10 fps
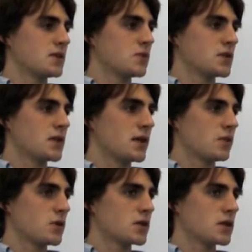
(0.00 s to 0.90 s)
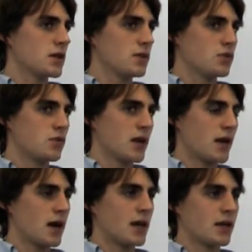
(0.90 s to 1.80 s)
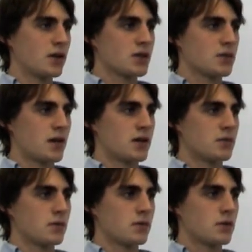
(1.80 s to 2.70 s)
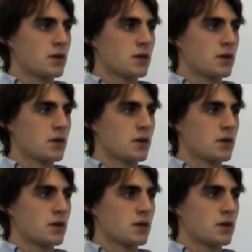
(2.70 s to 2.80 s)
was that it was really highly customizable.